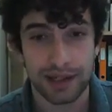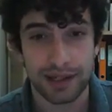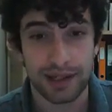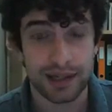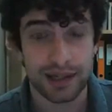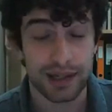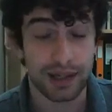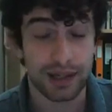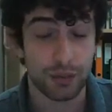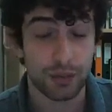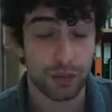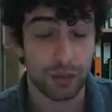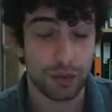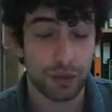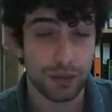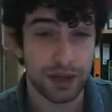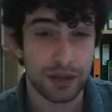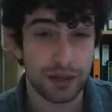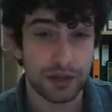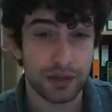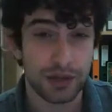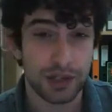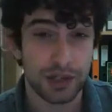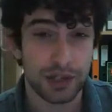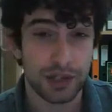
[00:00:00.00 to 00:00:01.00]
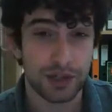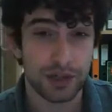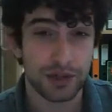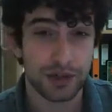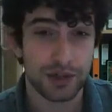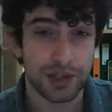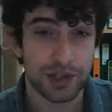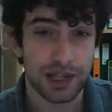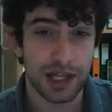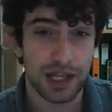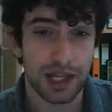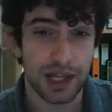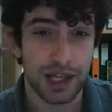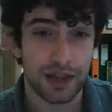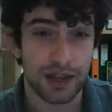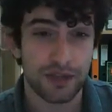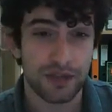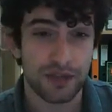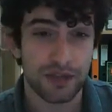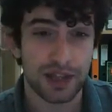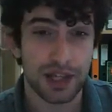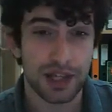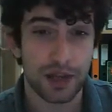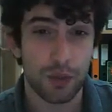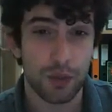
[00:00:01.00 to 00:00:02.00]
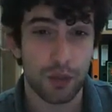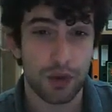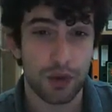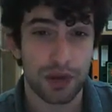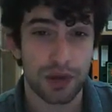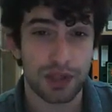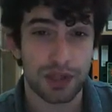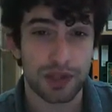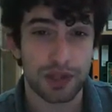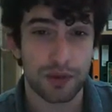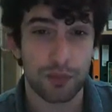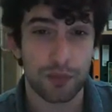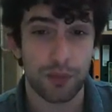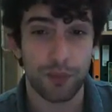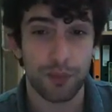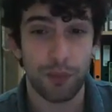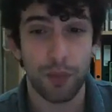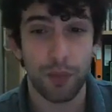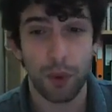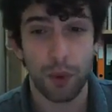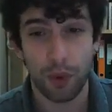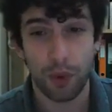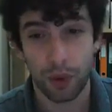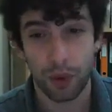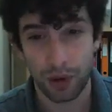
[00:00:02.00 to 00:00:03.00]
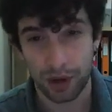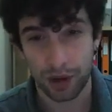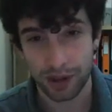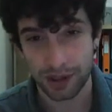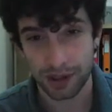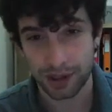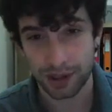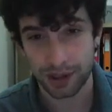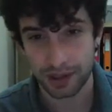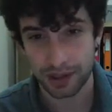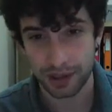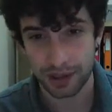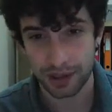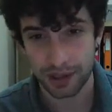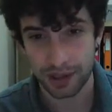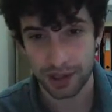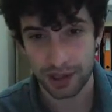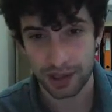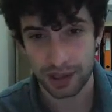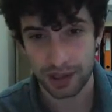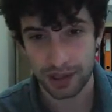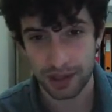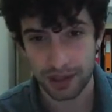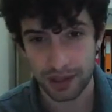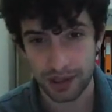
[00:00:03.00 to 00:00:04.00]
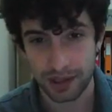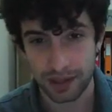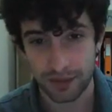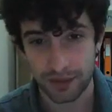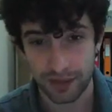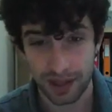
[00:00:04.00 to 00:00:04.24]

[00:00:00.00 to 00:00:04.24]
it would be interesting to see if he was born in,